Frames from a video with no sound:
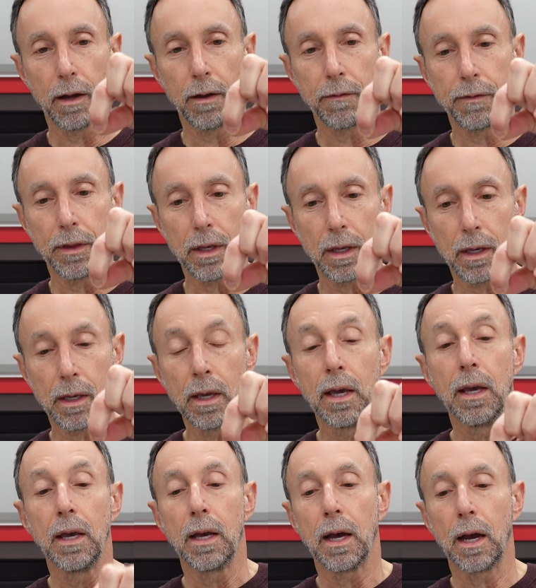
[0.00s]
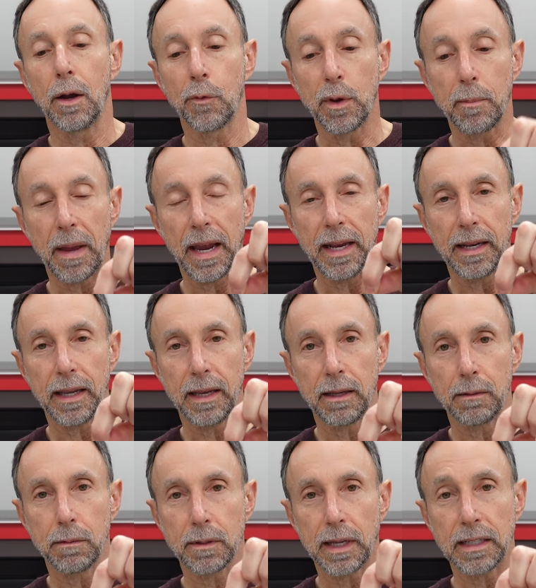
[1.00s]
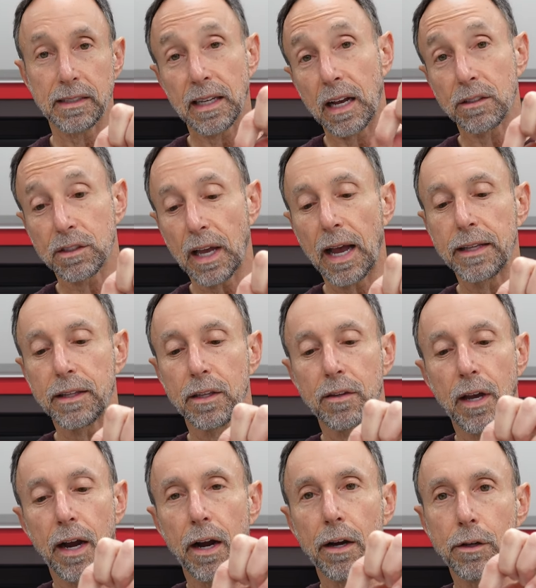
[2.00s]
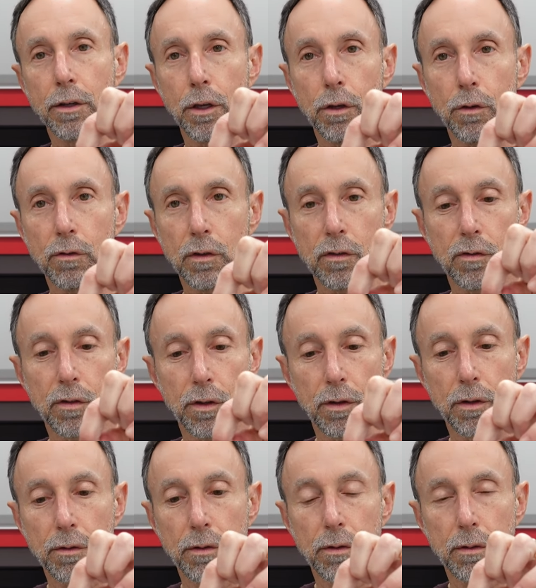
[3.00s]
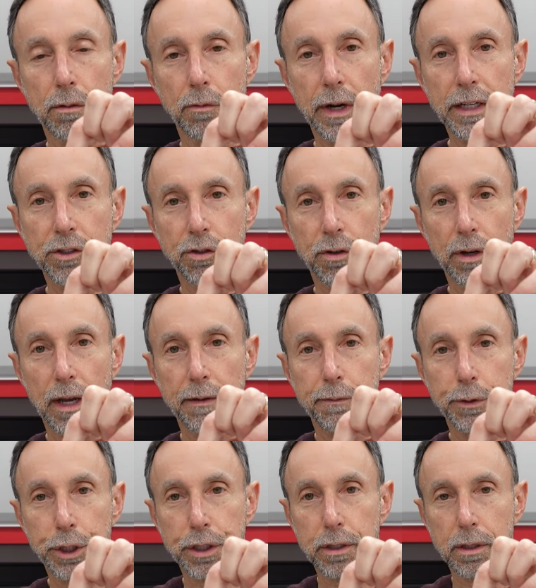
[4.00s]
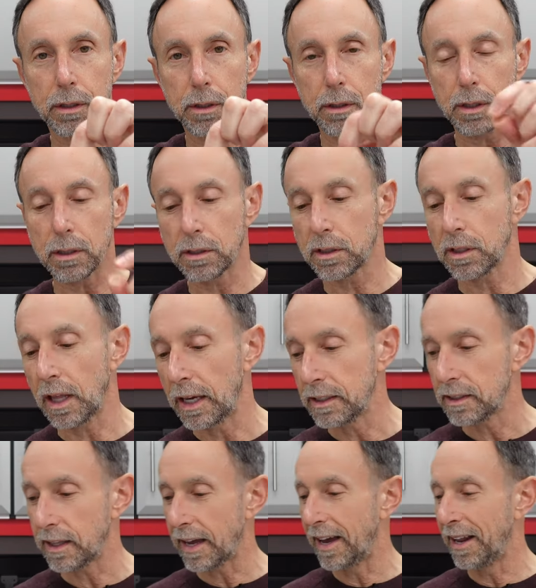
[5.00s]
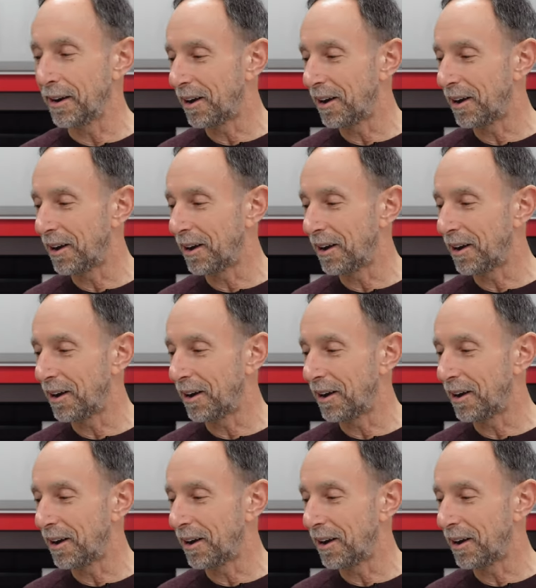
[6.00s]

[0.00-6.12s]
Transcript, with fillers: of the uh, remaining that's outside the tire, you use this little razor knife to slice that